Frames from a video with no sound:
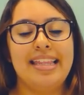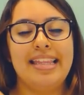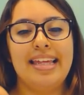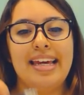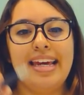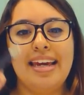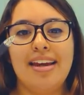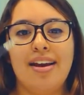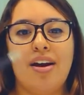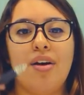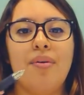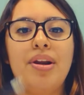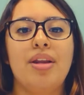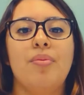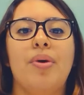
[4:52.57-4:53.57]
they
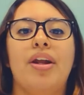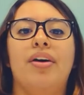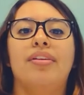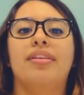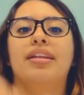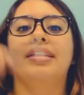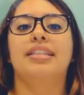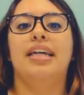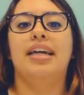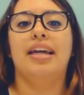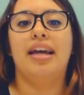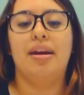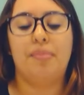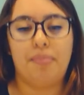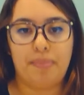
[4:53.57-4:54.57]
already went out the
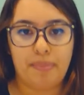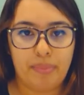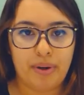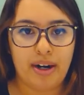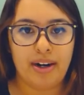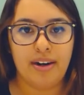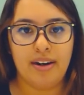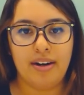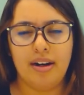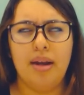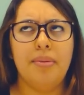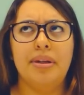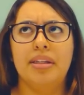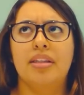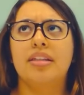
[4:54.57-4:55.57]
day prior.
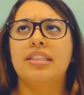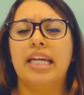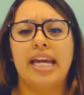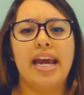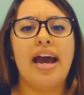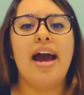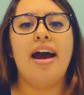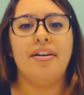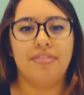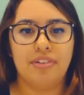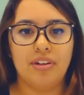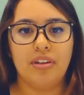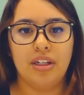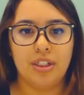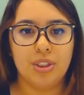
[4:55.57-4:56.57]
The day
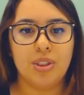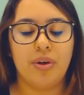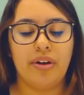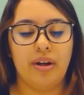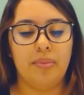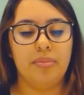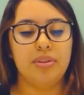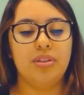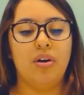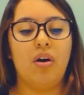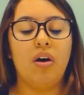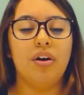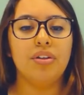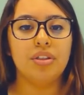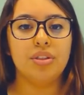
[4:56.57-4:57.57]
after they showed up. So
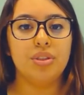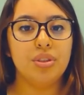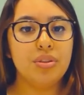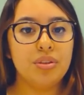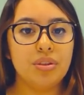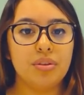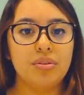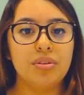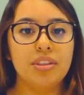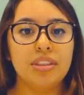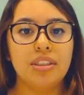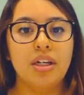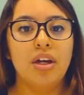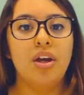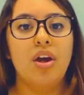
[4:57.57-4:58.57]
all the to-dos
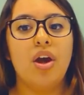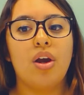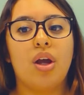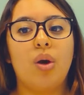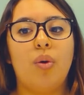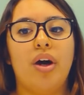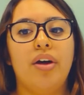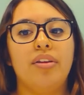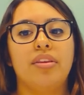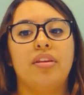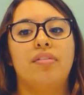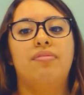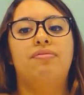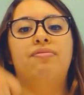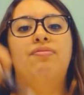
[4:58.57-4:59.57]
go out
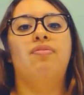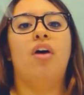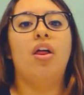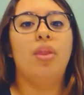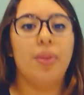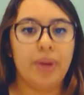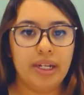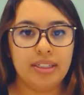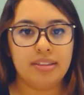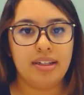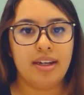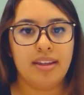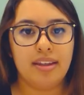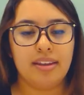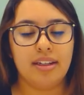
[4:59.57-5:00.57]
the following
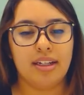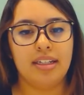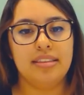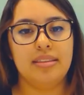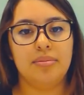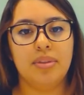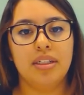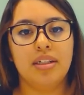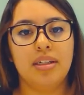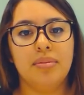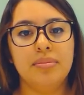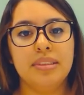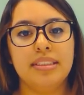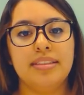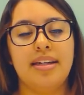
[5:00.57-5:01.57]
day that the customer
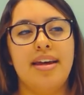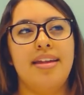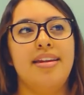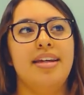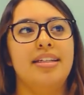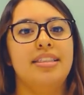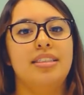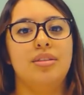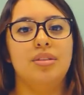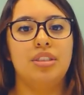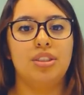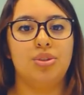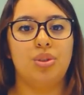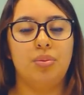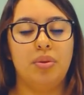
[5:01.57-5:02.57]
comes, and it's
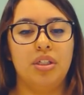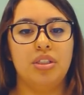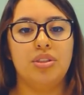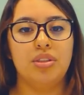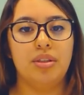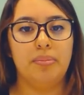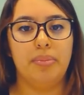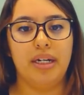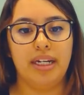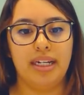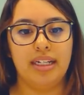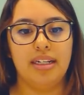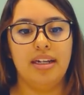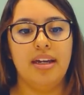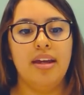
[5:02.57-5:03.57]
distributed to the
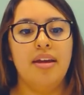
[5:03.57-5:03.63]
bucket.